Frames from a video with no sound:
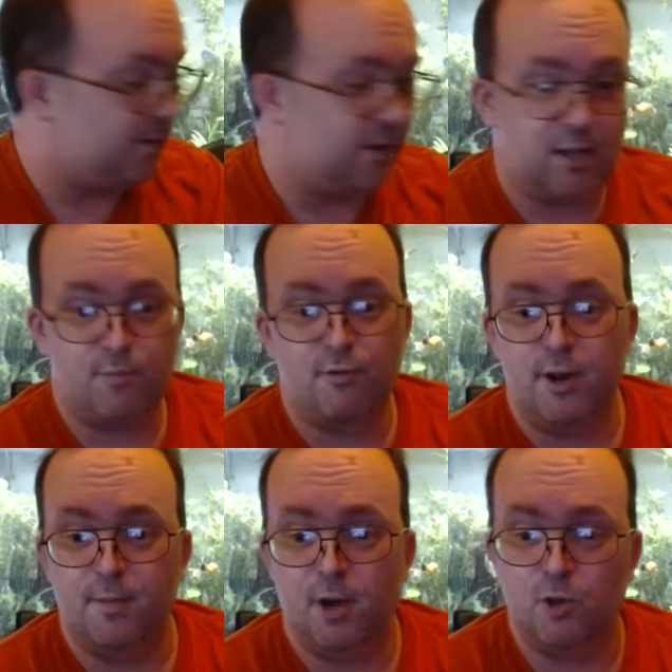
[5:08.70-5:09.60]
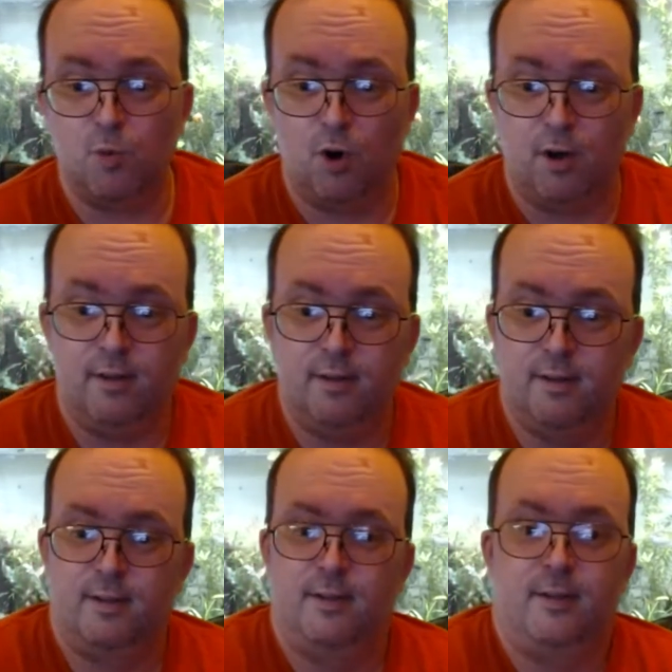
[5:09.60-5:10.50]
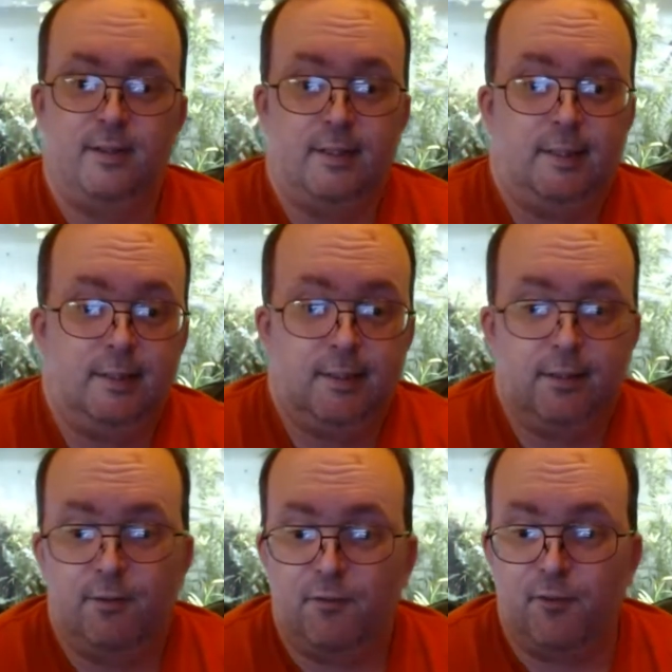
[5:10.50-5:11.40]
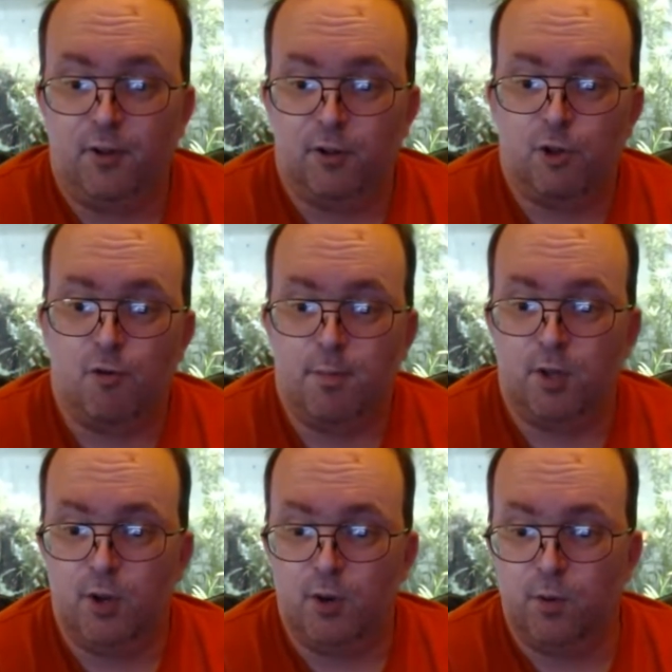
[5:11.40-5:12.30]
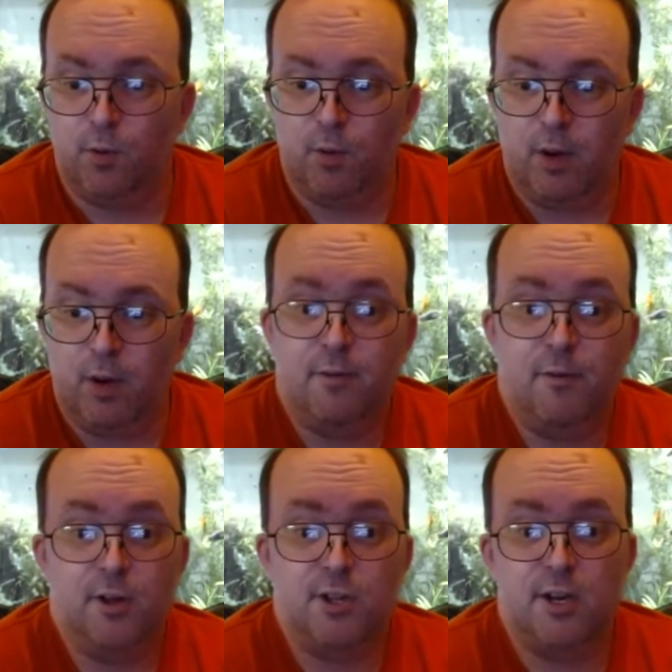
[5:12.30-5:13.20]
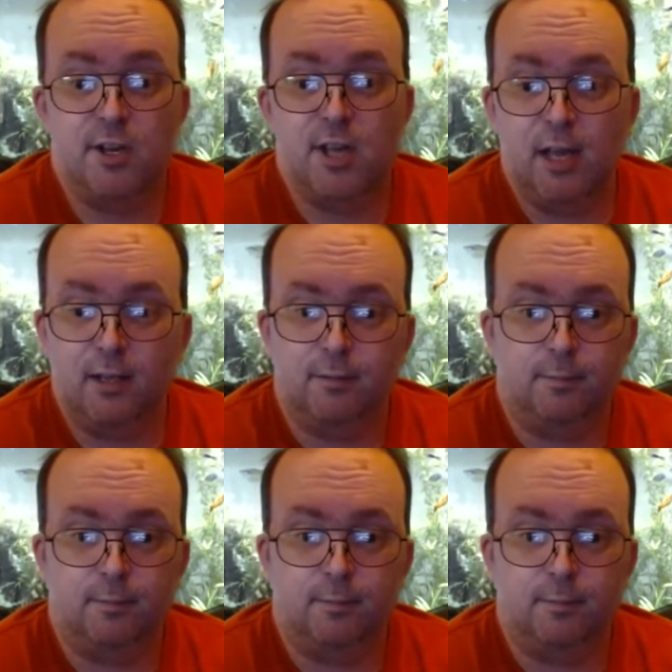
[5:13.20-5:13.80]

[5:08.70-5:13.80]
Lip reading: but that's pretty much what filter shrimp do when they're first in the tank,